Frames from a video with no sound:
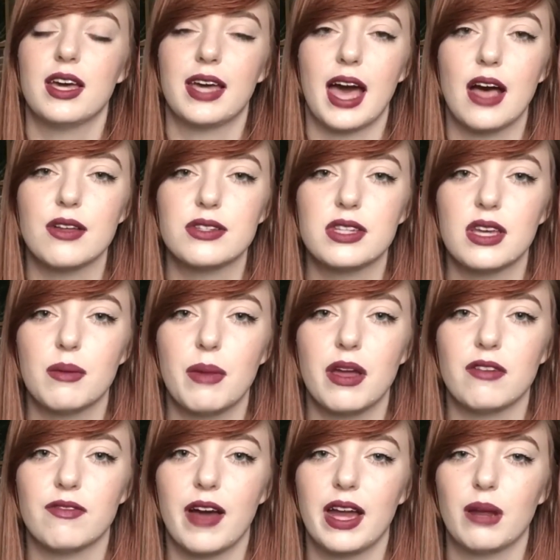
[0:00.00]
calcium
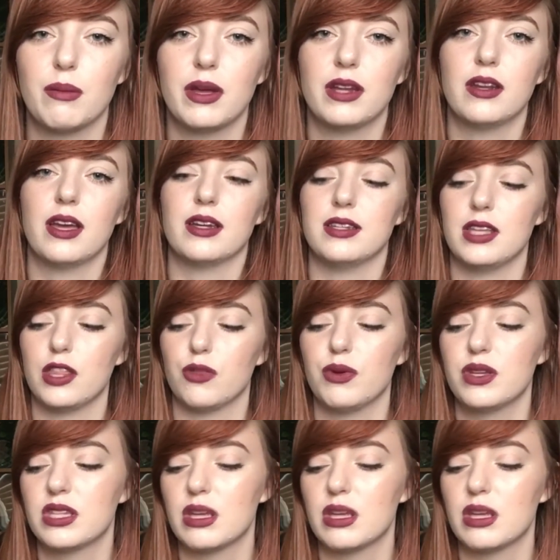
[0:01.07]
and vitamin and D3